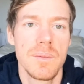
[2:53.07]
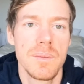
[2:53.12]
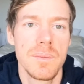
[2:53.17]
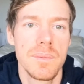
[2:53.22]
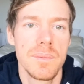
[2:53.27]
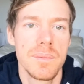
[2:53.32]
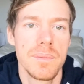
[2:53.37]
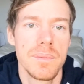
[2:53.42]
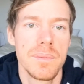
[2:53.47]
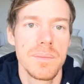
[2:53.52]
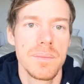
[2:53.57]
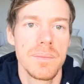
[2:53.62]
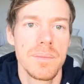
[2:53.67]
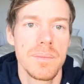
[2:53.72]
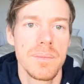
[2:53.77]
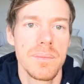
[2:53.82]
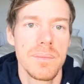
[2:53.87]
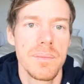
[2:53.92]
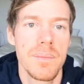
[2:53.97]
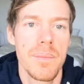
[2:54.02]

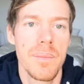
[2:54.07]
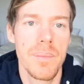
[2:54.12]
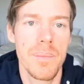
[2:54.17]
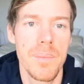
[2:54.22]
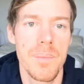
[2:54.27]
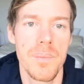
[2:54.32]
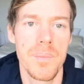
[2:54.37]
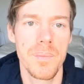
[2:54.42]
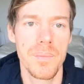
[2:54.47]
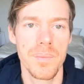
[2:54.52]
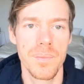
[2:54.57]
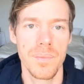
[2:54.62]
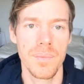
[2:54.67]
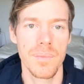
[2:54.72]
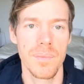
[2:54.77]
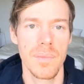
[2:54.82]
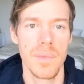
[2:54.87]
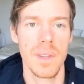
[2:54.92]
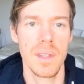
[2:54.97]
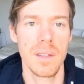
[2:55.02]

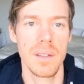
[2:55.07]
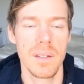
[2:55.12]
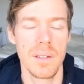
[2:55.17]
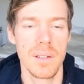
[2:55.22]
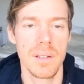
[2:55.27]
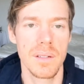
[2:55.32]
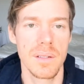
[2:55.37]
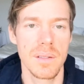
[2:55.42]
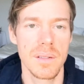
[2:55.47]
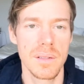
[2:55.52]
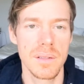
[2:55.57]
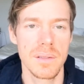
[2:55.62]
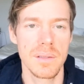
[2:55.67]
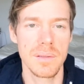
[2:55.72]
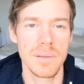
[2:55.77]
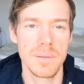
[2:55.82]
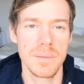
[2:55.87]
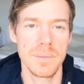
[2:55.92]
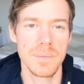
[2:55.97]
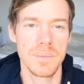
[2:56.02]

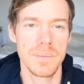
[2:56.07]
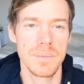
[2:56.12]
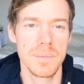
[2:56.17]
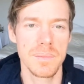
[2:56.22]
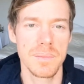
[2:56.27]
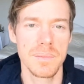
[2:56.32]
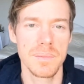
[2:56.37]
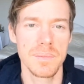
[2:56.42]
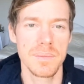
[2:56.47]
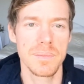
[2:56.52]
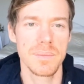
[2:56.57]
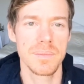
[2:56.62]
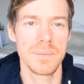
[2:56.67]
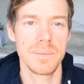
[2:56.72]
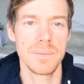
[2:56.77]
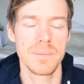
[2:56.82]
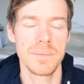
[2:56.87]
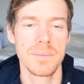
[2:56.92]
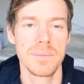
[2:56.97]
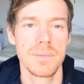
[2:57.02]

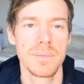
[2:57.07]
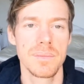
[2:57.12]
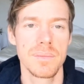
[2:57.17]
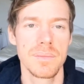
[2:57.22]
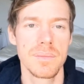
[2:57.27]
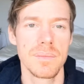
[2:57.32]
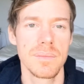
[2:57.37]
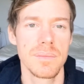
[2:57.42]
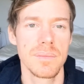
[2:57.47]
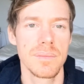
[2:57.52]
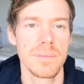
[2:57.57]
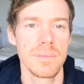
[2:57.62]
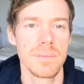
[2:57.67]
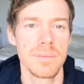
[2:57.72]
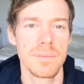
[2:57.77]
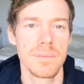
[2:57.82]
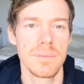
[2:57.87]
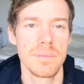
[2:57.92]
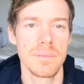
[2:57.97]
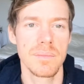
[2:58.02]
(silence)